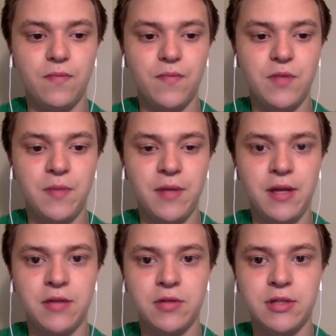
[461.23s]
Something
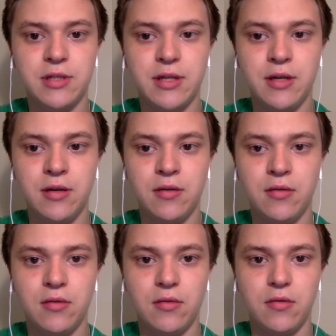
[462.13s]
interesting
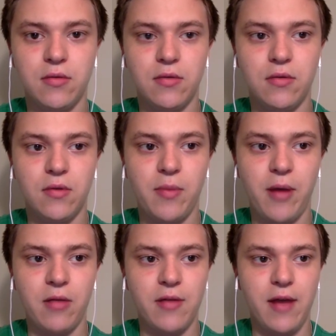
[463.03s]

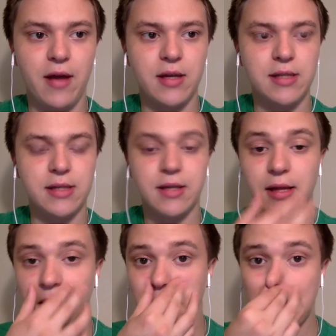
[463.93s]
about that is
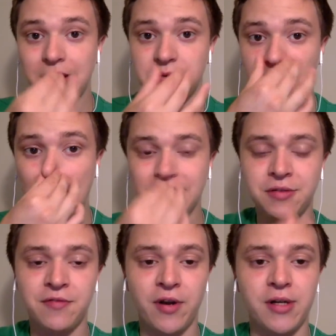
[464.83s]
it's
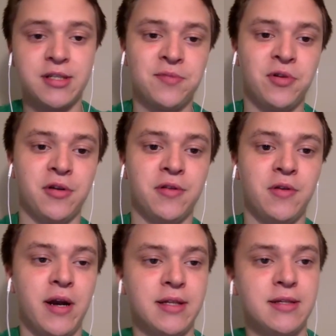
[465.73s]
actually very similar to the
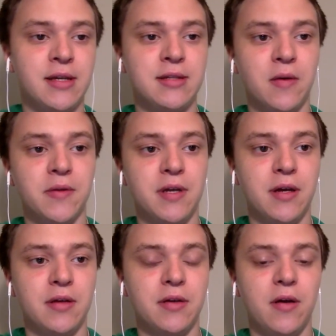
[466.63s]
United States, I would
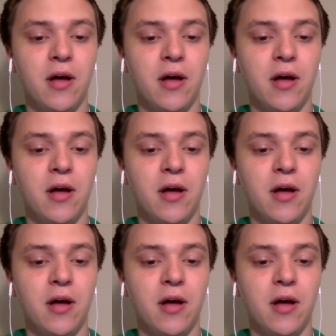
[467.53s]
say,